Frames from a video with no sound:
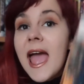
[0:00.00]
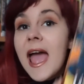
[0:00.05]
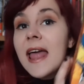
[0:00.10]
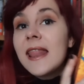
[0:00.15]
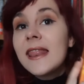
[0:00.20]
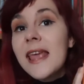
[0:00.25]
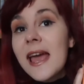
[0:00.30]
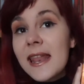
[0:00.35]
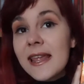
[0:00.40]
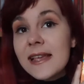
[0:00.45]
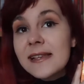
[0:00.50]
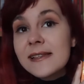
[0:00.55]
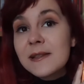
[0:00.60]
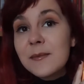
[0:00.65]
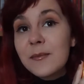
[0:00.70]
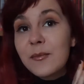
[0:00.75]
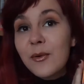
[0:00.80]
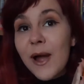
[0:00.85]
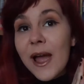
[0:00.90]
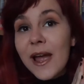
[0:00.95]
and that is
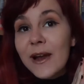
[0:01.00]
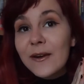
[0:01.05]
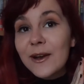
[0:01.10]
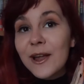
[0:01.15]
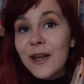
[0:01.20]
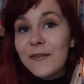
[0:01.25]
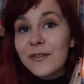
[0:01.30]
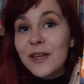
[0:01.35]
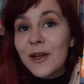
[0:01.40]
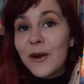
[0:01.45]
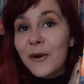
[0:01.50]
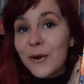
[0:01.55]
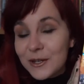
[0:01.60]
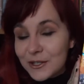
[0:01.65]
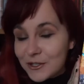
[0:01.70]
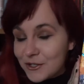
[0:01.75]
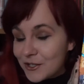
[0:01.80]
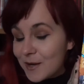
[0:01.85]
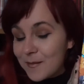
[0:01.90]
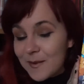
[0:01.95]
The Priory of the
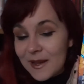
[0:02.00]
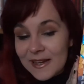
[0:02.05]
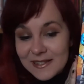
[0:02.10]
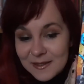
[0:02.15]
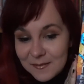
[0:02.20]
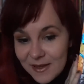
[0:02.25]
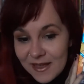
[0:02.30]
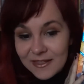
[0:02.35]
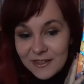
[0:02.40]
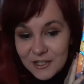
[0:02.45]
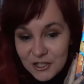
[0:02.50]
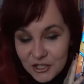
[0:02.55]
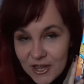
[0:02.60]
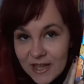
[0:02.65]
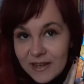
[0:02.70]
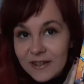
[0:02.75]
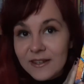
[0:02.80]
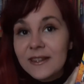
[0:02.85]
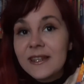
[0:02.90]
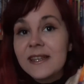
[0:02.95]
Orange Tree by Samantha
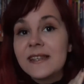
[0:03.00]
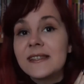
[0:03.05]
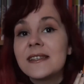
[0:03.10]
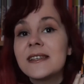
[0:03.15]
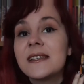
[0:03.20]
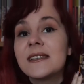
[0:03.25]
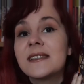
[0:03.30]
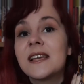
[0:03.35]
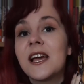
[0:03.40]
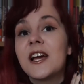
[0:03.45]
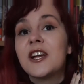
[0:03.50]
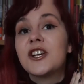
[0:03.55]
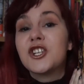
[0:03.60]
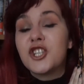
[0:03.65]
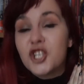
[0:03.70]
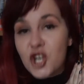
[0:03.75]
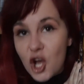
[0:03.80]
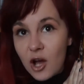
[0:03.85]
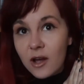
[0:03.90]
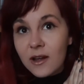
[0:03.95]
Shannon. This is a
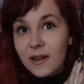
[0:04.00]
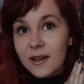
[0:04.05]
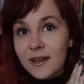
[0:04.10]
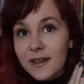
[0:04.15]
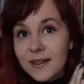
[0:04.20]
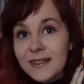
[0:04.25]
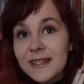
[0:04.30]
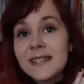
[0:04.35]
chunk.